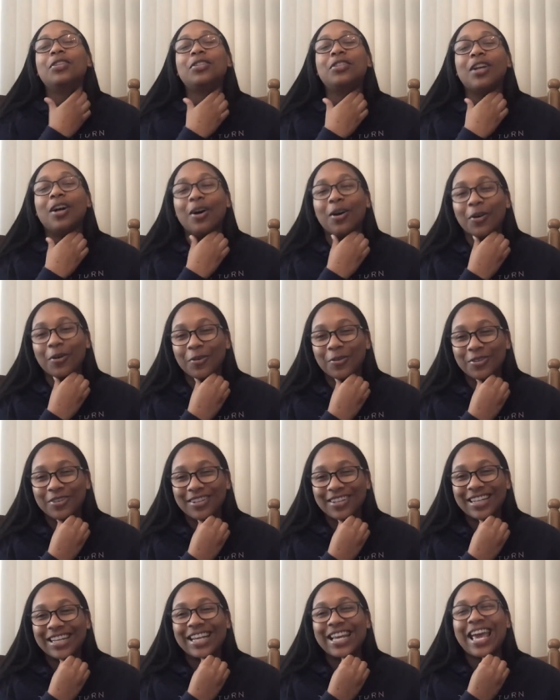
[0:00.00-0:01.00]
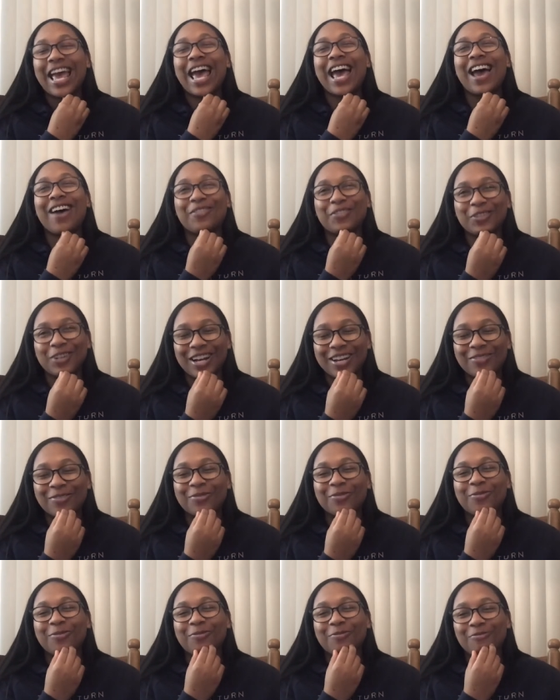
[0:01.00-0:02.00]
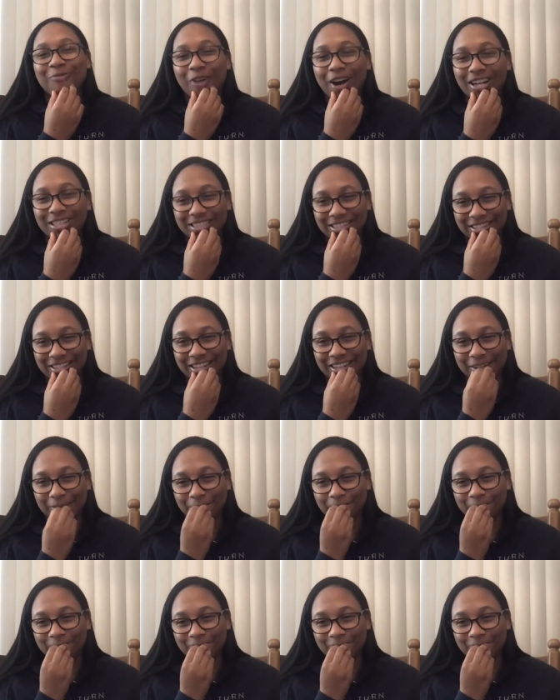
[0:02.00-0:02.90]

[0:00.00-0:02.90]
show after I watch it again.